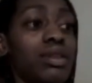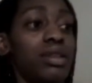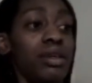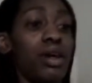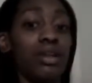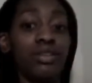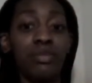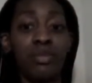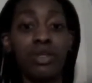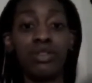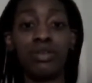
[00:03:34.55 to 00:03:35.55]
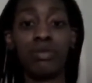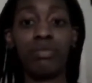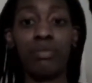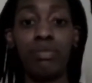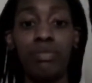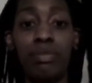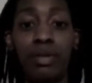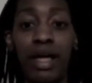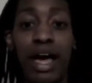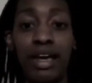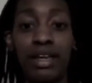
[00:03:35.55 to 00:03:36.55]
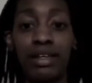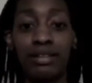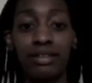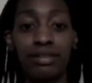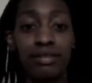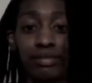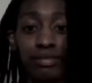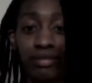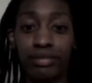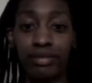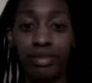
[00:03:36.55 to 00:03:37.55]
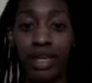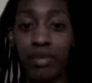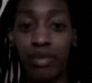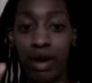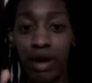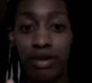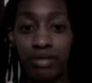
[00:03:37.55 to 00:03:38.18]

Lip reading: colors I'm using are black and brown.